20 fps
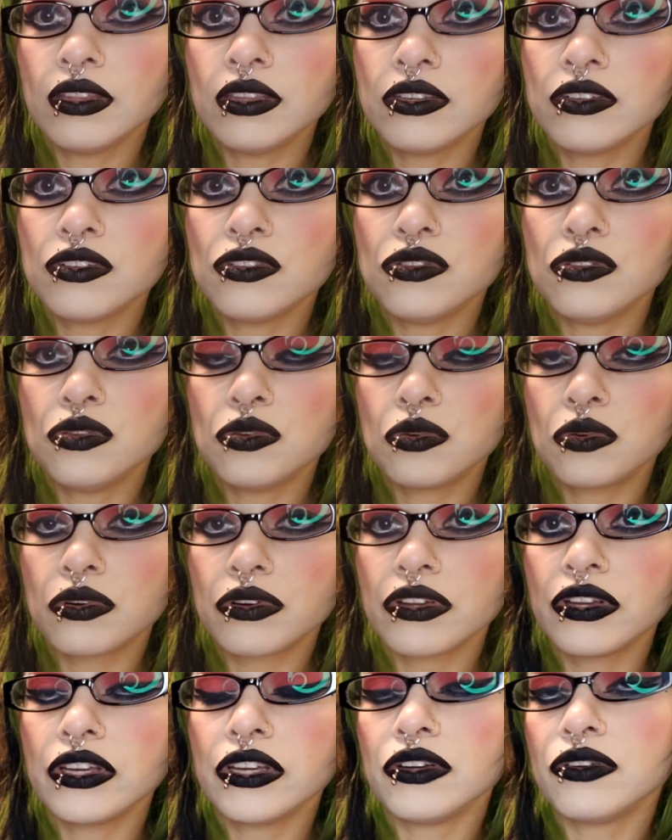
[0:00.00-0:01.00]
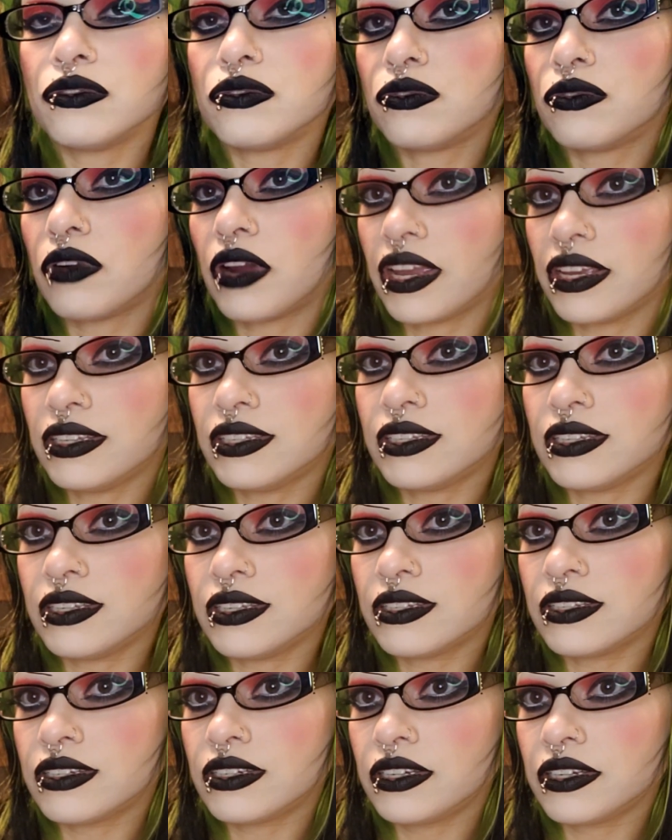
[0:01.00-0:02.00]
this nori rice
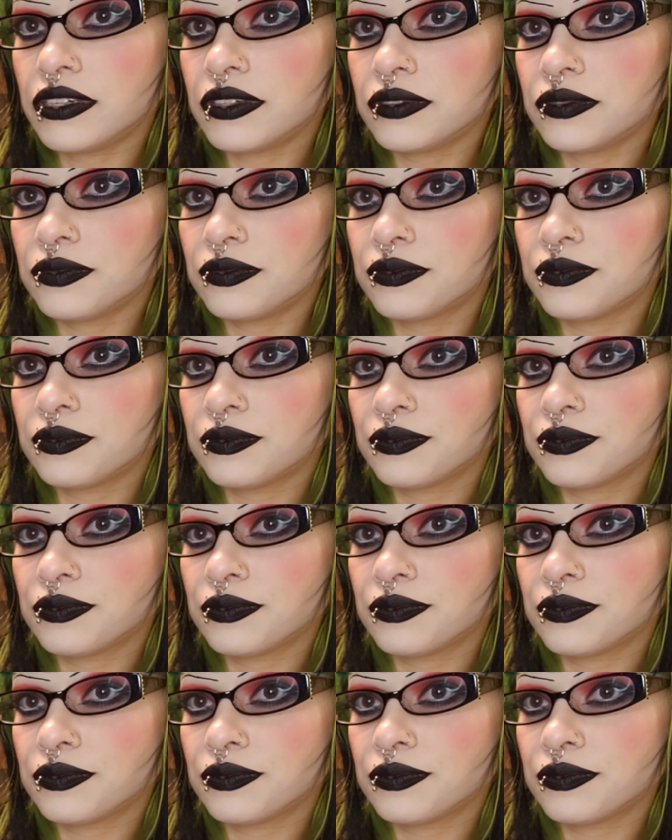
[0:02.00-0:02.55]
seasoning.